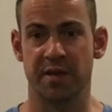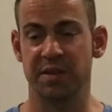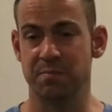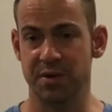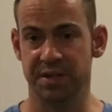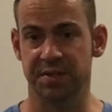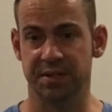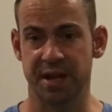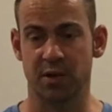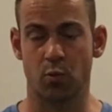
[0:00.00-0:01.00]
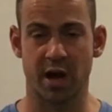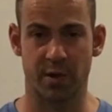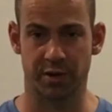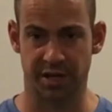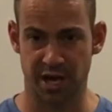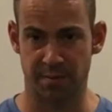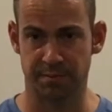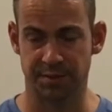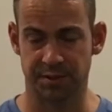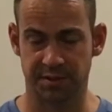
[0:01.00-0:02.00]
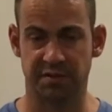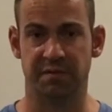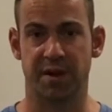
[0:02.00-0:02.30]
Now, the biggest takeaway when it comes to